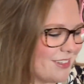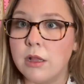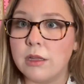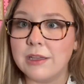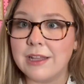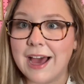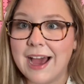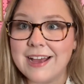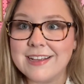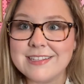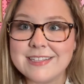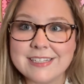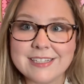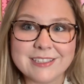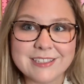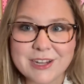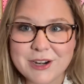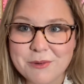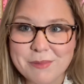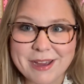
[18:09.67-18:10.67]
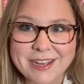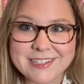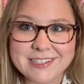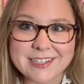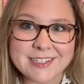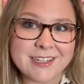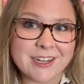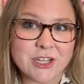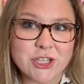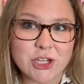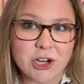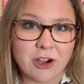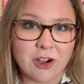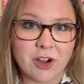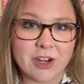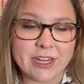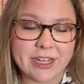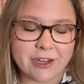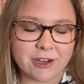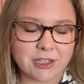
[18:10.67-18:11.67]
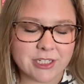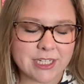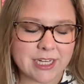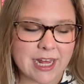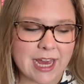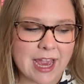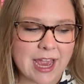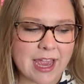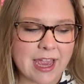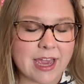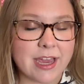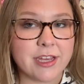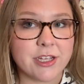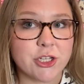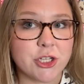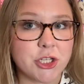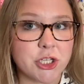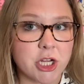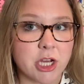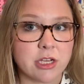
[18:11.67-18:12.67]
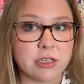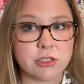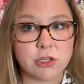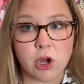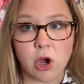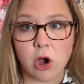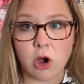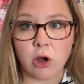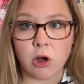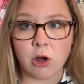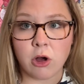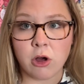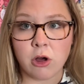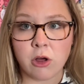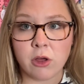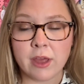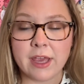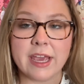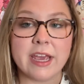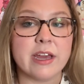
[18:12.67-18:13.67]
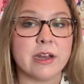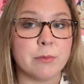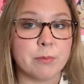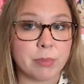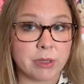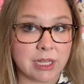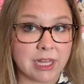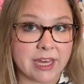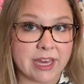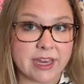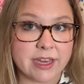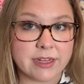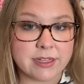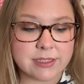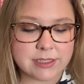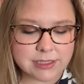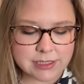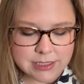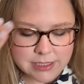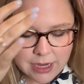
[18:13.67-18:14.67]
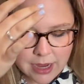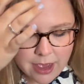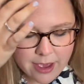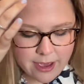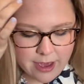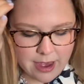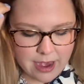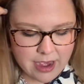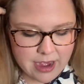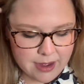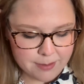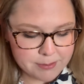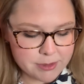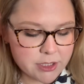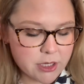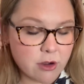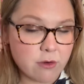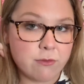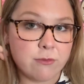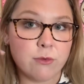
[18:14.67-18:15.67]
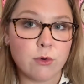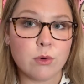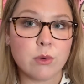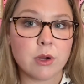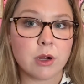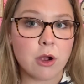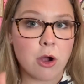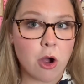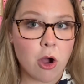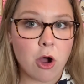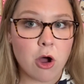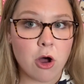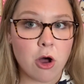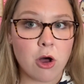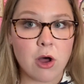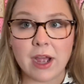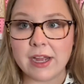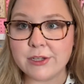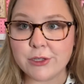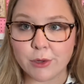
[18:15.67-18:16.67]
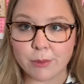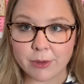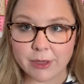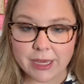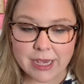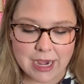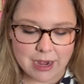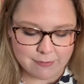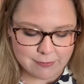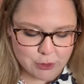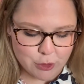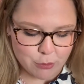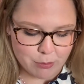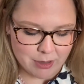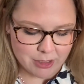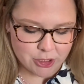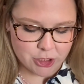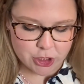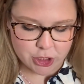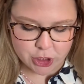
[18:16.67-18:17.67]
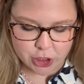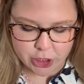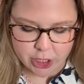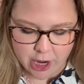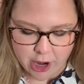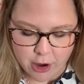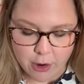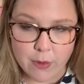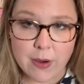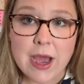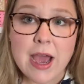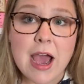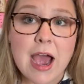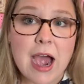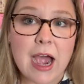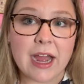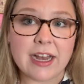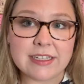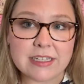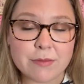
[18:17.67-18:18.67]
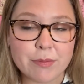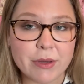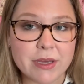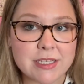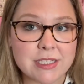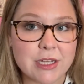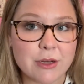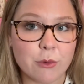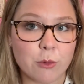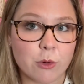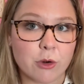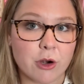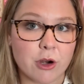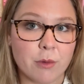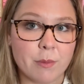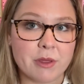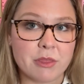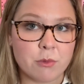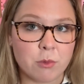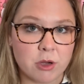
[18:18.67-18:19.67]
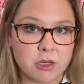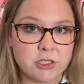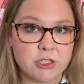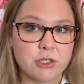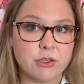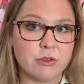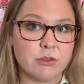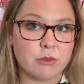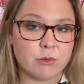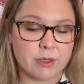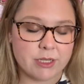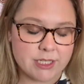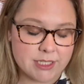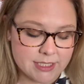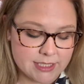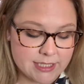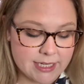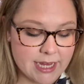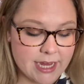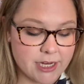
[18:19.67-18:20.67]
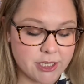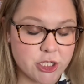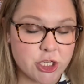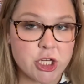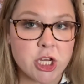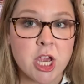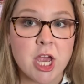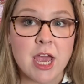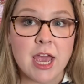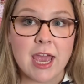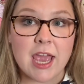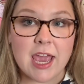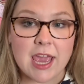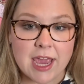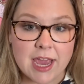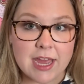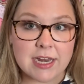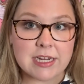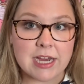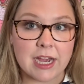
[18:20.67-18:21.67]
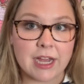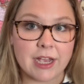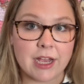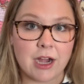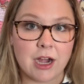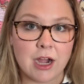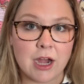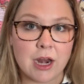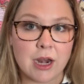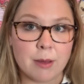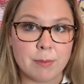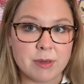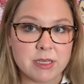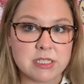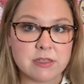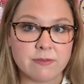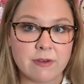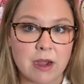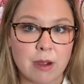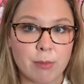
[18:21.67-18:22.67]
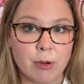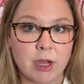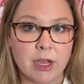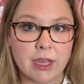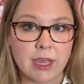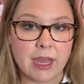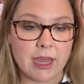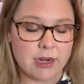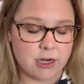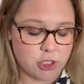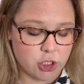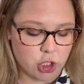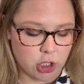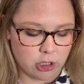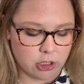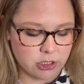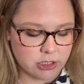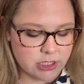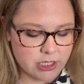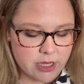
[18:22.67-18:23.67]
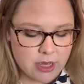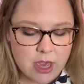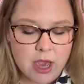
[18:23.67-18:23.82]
Last little bit to touch on here today is just haul and plans. So for haul, I don't really have too much to show. I did place an order with 123 Stitch, and I got a piece of fabric and a chart.